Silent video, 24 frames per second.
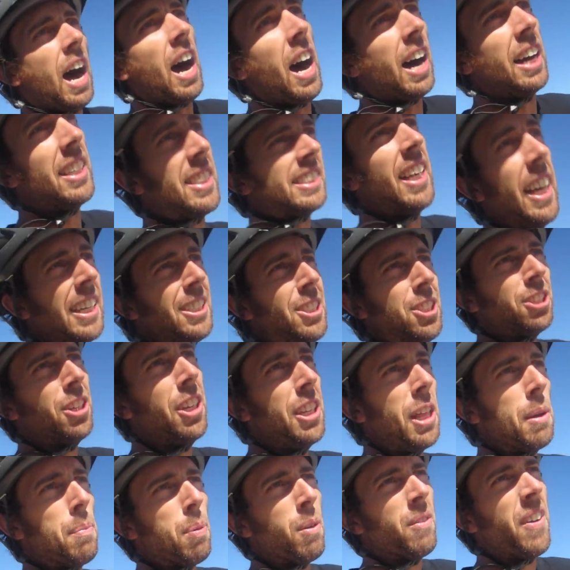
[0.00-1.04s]
Essentially,
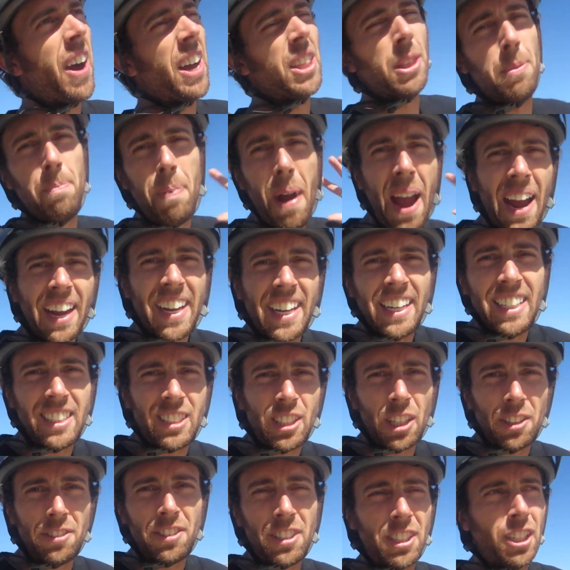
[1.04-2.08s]
they provide the back-end
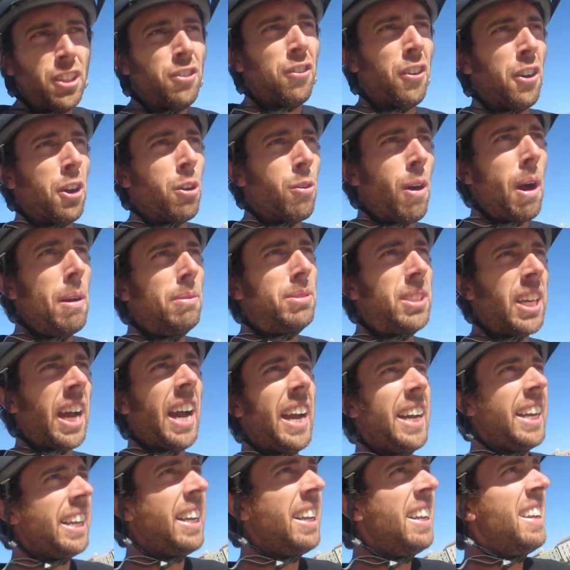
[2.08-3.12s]
services for your
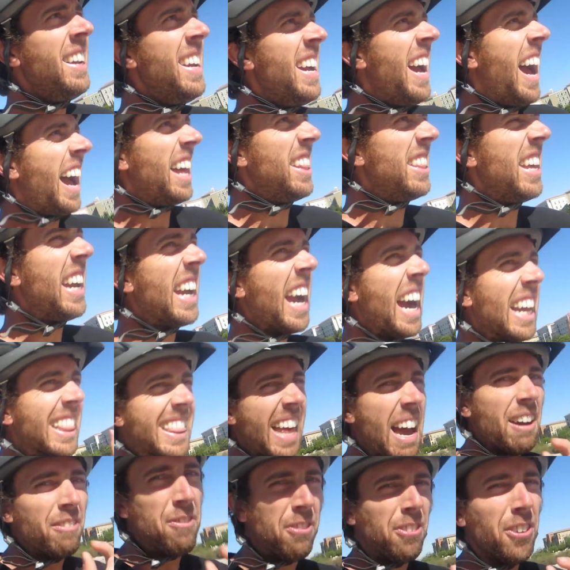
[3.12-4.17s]
website, and they got
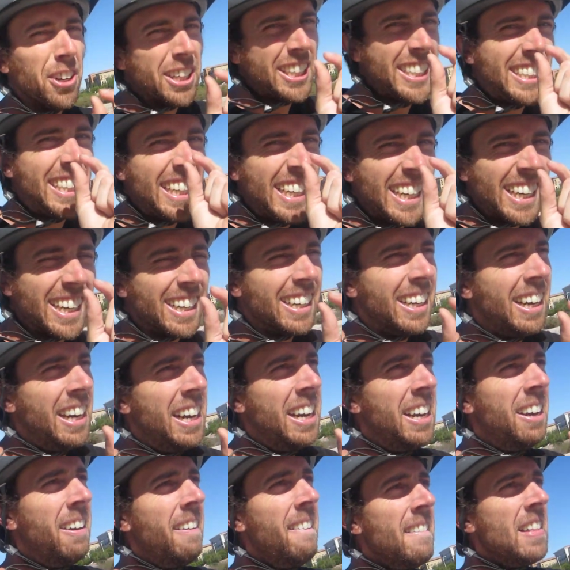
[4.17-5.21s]
that free tier,
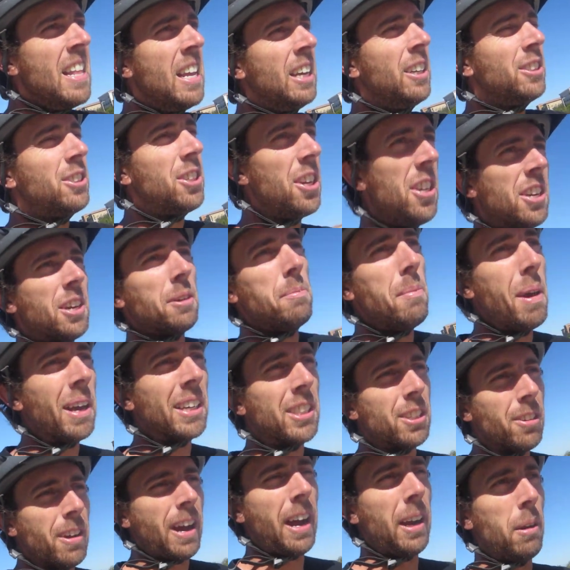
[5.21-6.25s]
so you can
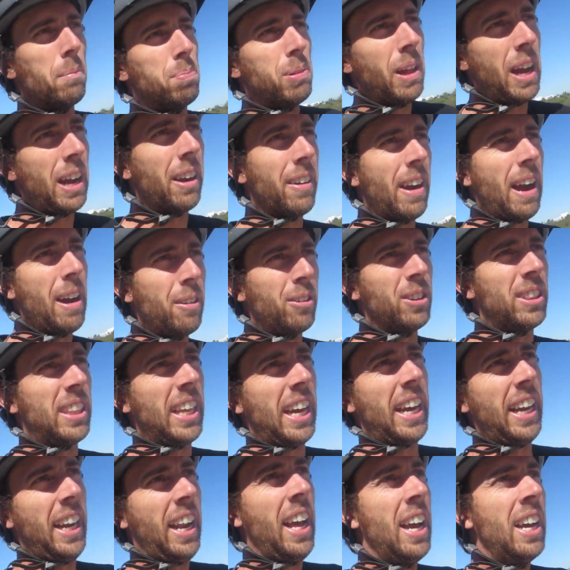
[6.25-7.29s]
mess around and play around with
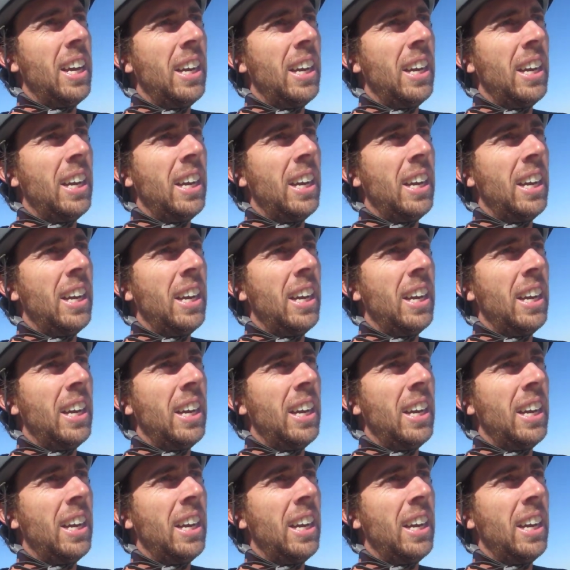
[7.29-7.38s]
it,